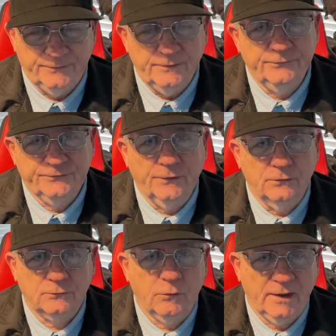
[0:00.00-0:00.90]

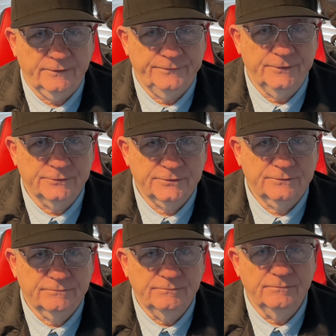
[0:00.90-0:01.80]
sold quite a few
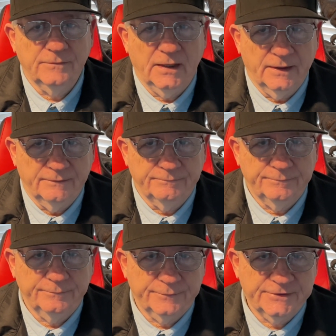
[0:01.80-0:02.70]

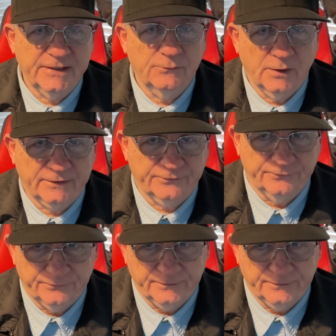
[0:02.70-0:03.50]
T-Rexes,